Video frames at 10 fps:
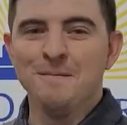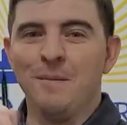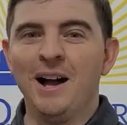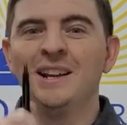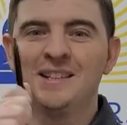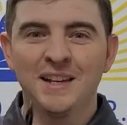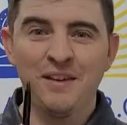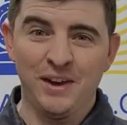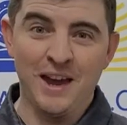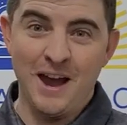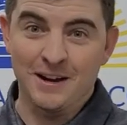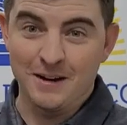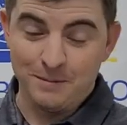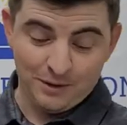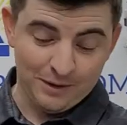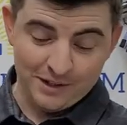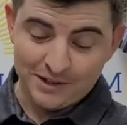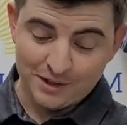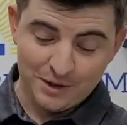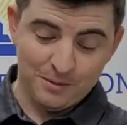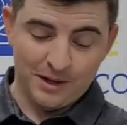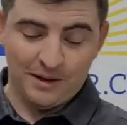money saving hack number three. This is a good one.